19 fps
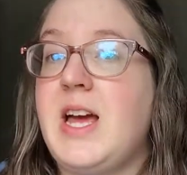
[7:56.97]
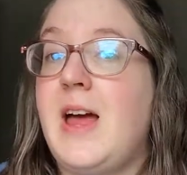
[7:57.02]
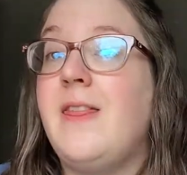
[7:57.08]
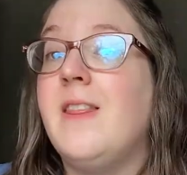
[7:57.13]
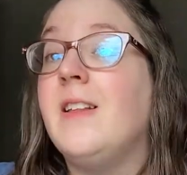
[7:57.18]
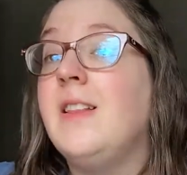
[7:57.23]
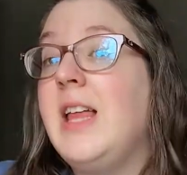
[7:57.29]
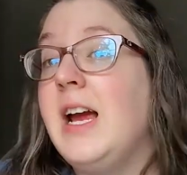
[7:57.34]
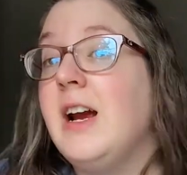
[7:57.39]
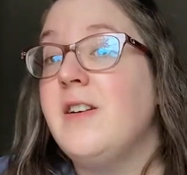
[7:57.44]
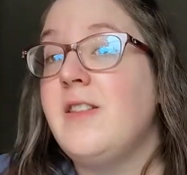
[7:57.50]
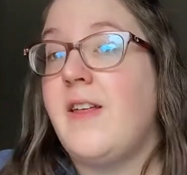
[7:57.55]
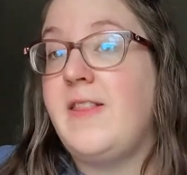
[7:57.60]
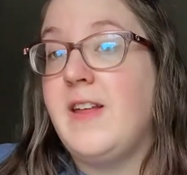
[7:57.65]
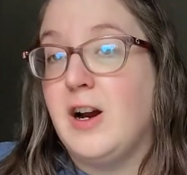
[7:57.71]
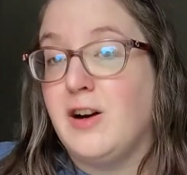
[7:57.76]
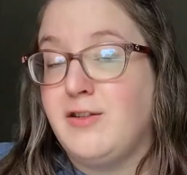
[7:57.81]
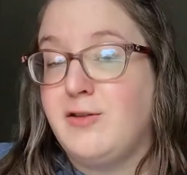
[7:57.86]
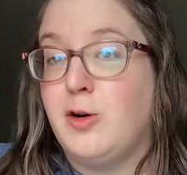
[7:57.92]
And the layer that
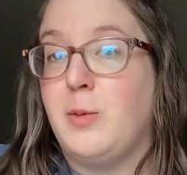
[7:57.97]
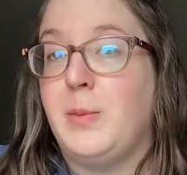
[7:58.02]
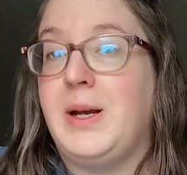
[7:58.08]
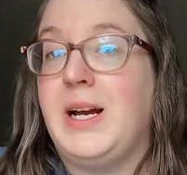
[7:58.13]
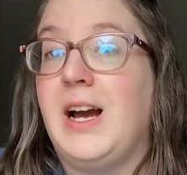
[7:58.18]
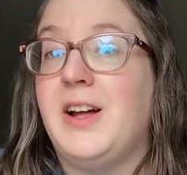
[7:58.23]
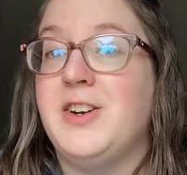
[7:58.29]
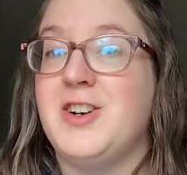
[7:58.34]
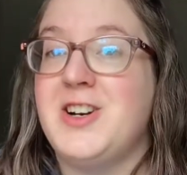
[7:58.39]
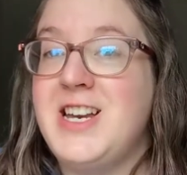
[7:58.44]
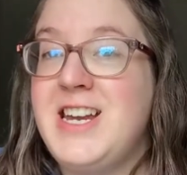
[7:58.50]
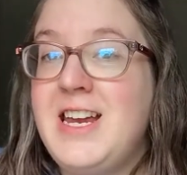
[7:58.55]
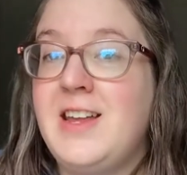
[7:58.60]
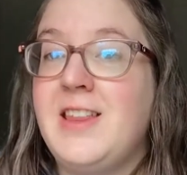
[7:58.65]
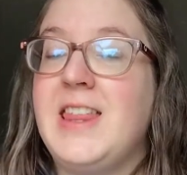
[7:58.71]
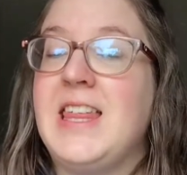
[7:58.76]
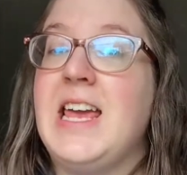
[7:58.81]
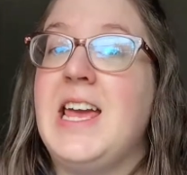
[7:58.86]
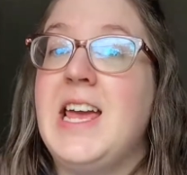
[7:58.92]
they're forming
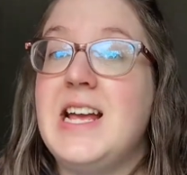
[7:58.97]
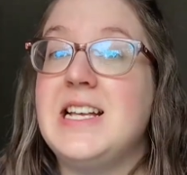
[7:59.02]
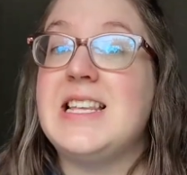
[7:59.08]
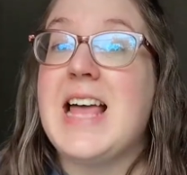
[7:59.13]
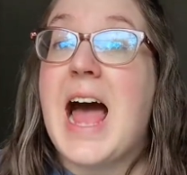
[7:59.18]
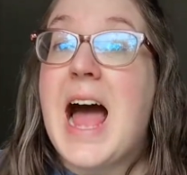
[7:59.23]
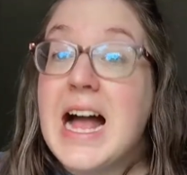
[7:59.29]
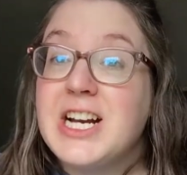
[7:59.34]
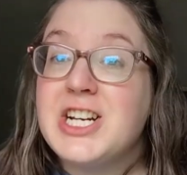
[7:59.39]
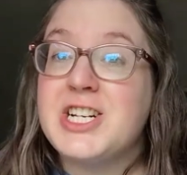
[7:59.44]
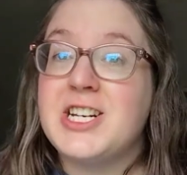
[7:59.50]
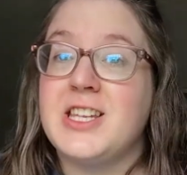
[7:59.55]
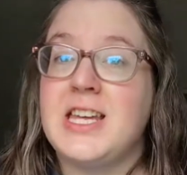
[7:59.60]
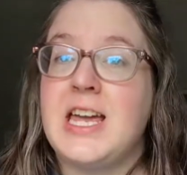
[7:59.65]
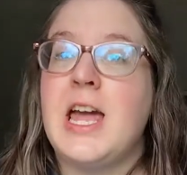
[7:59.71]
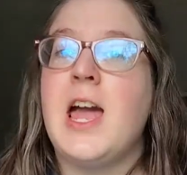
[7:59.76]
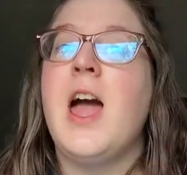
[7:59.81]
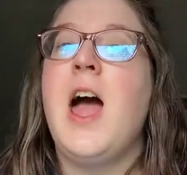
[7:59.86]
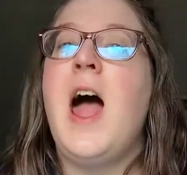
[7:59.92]
underneath is
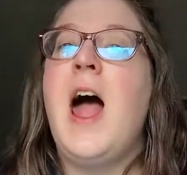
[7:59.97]
actually